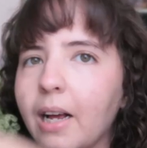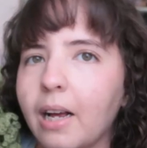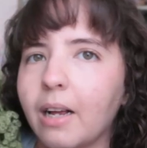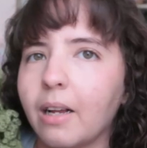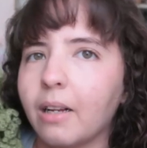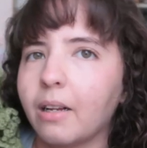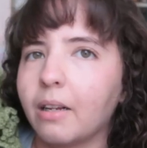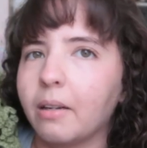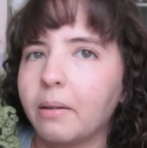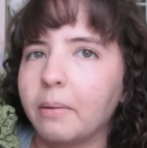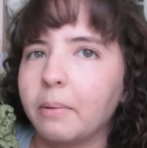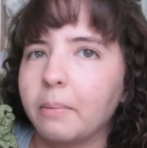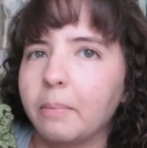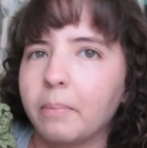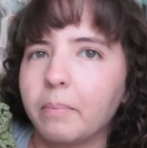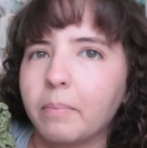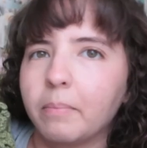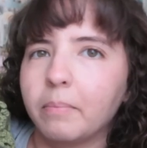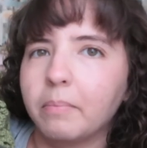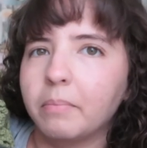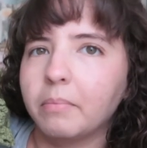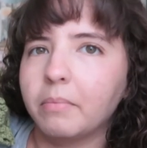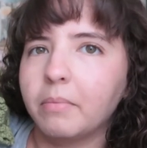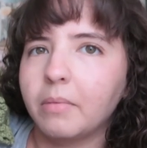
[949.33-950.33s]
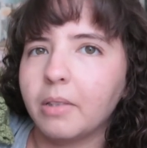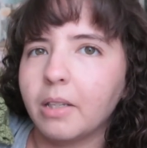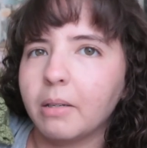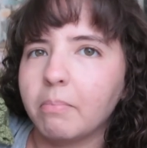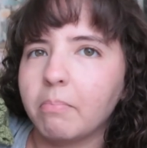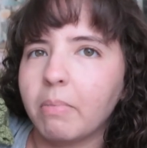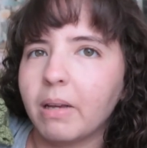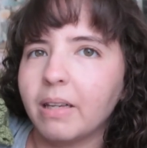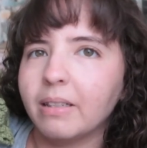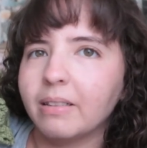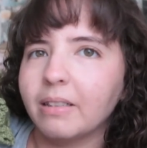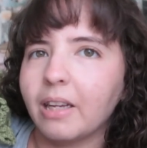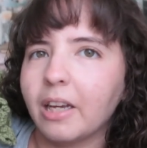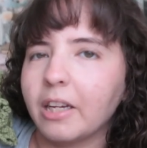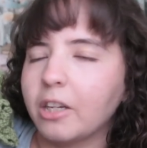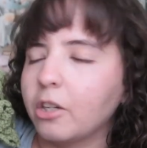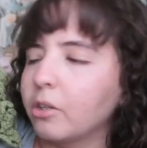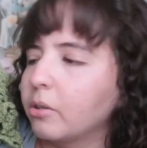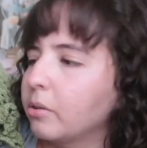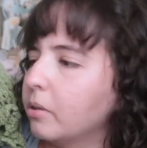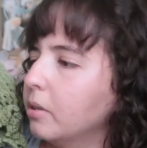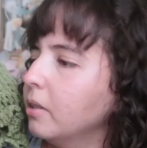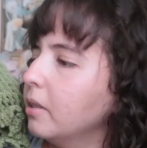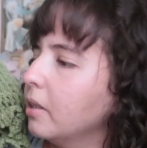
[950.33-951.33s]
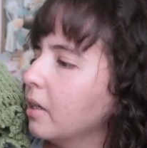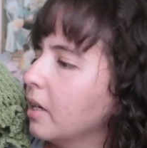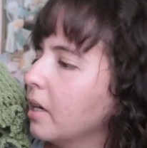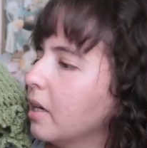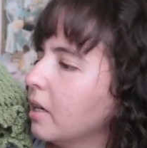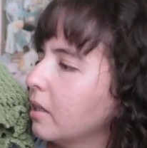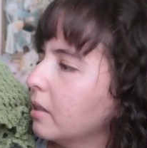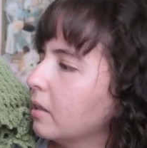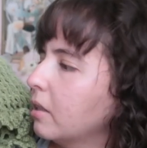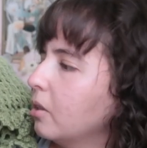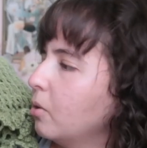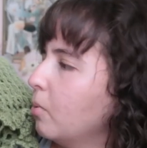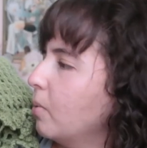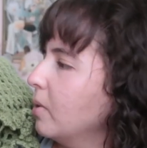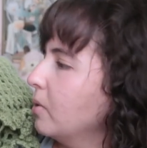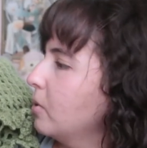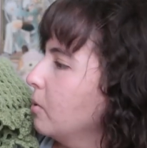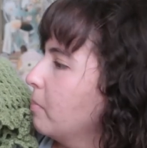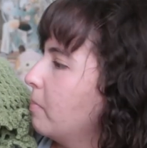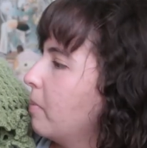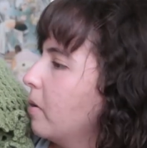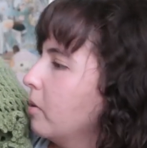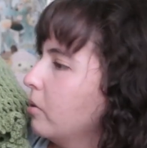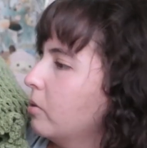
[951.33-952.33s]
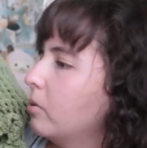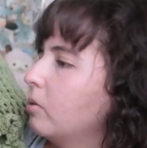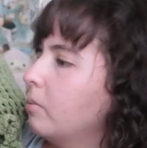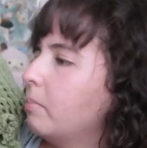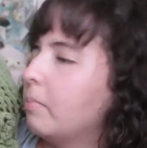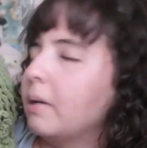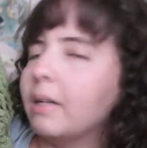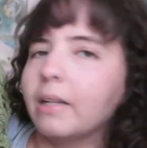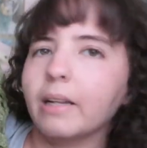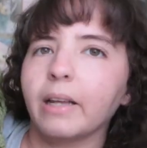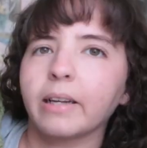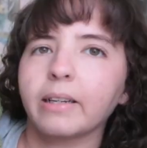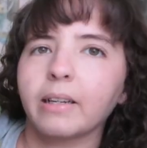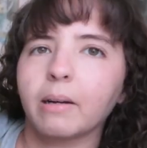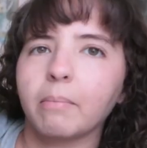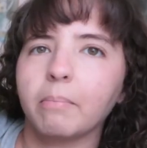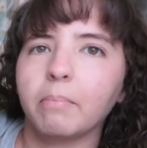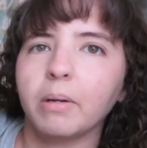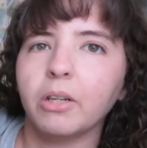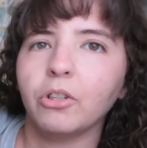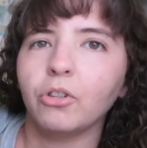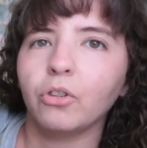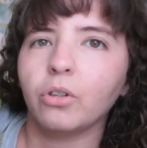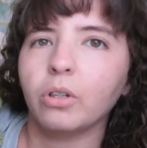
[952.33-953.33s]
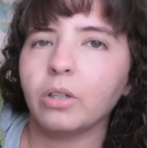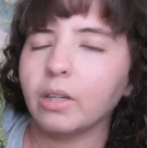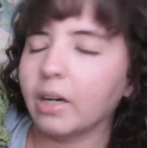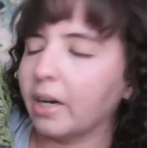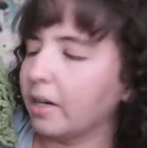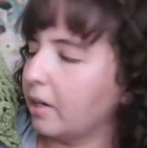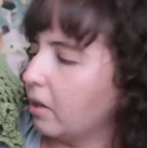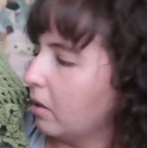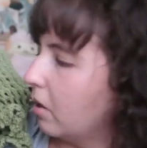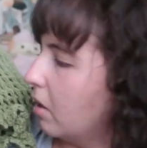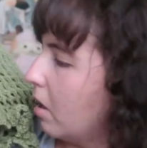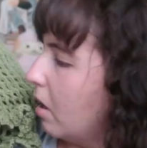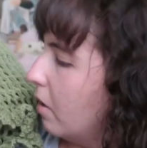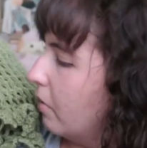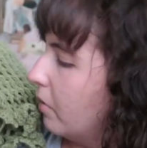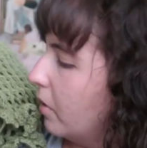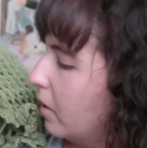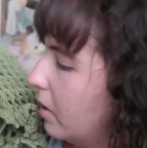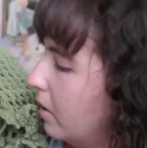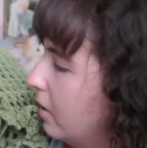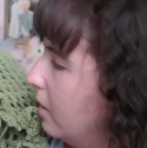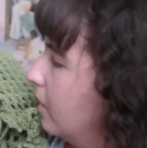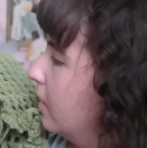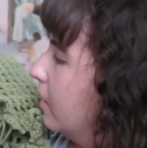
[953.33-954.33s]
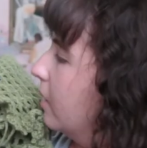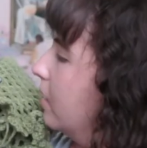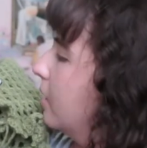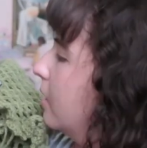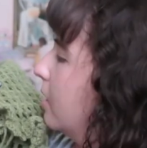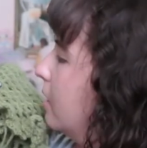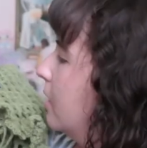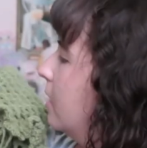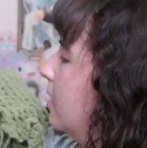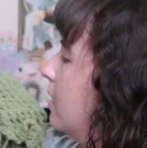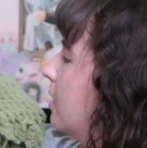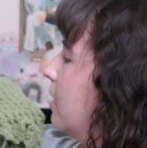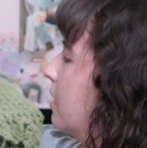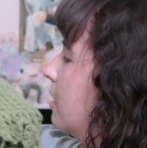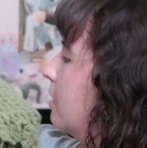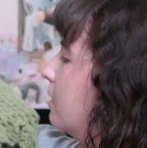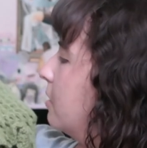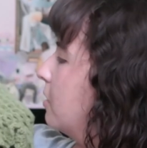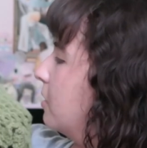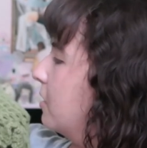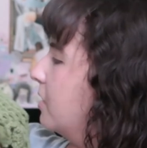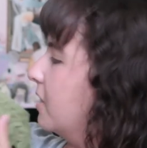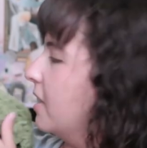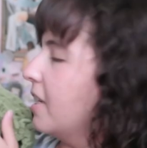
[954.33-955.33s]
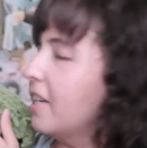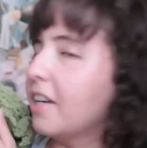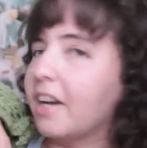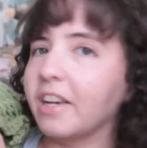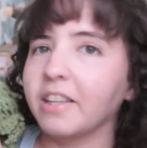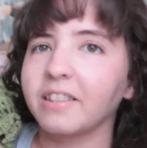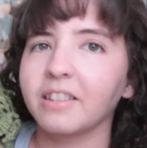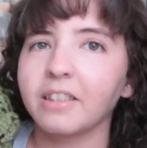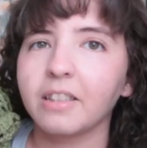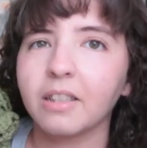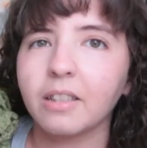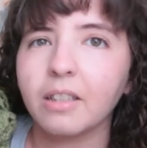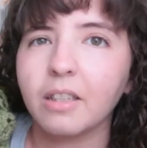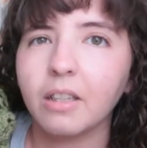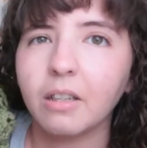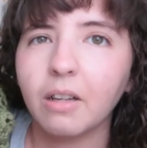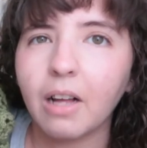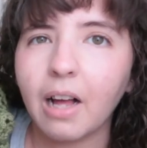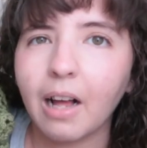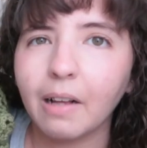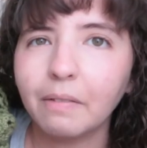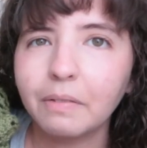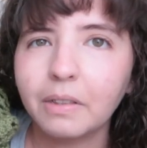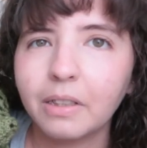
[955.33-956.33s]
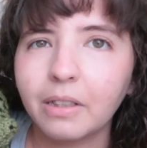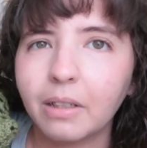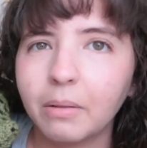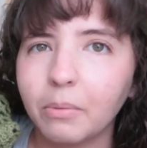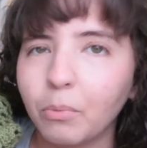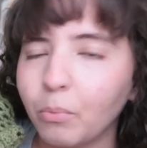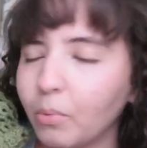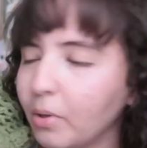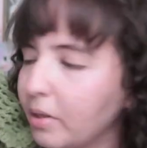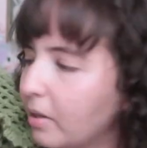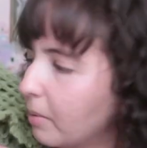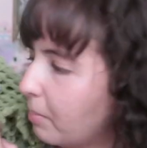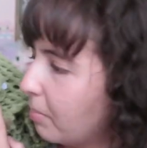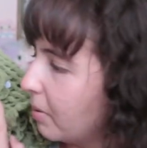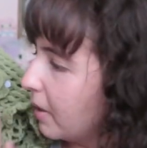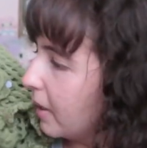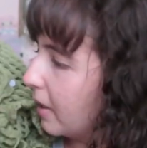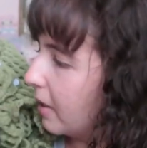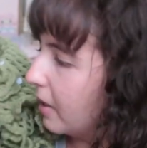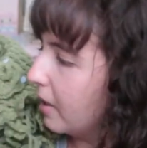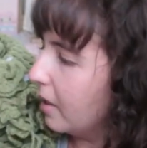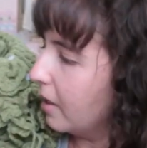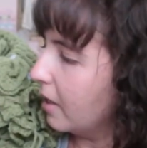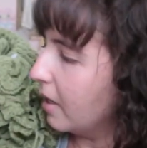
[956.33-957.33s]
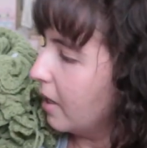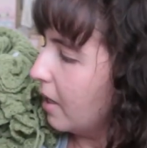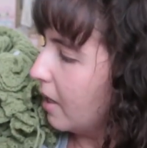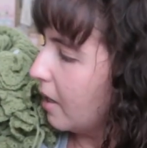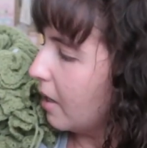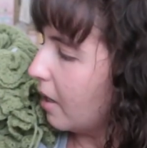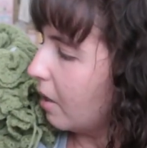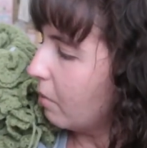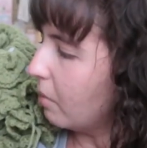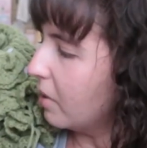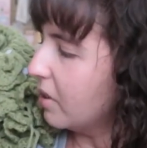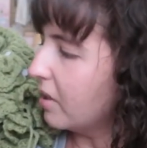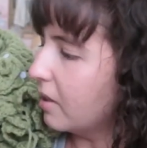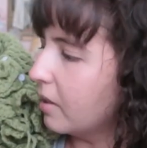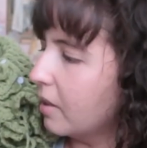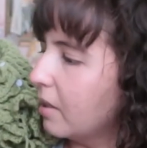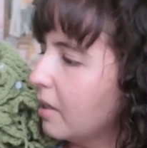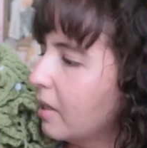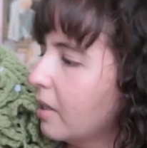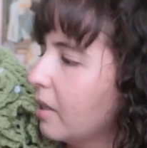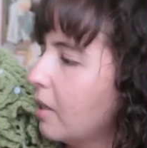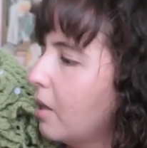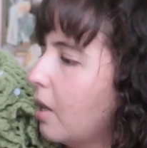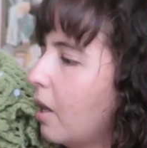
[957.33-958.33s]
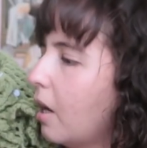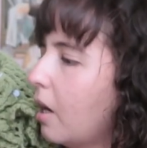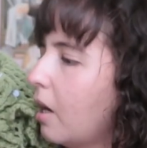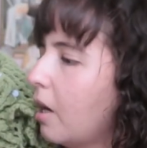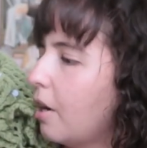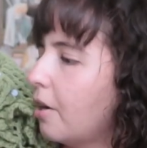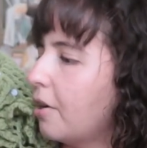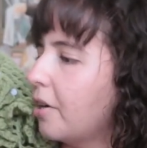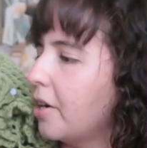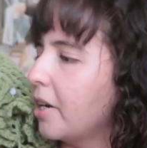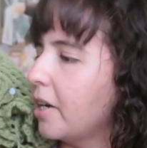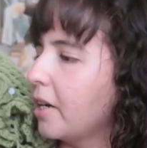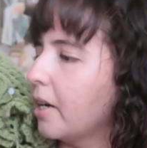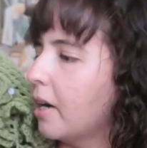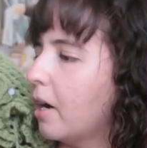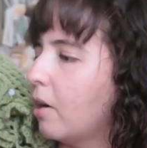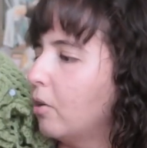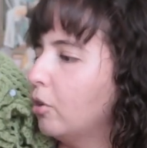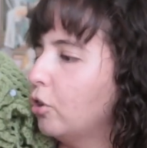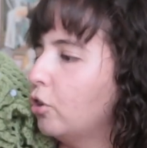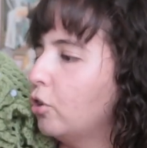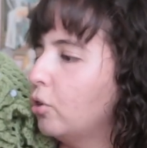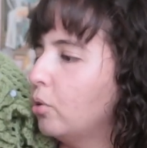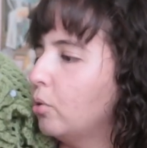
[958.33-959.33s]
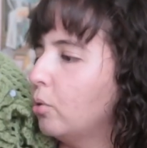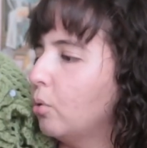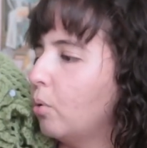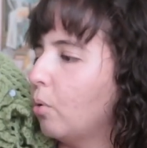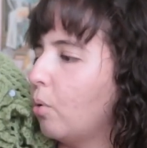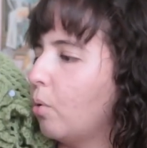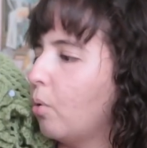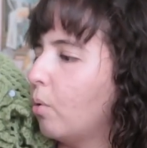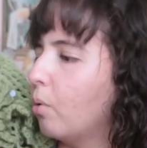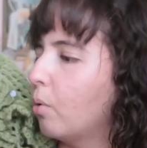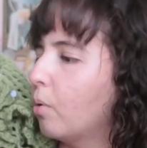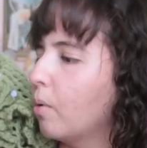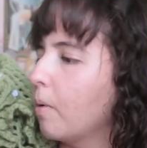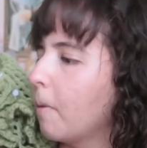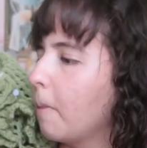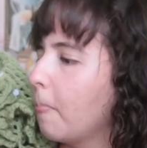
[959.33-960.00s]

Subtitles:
the best I could. This was supposed to be like a beige kind of cover. You see, I still have some with the pin. I was learning how to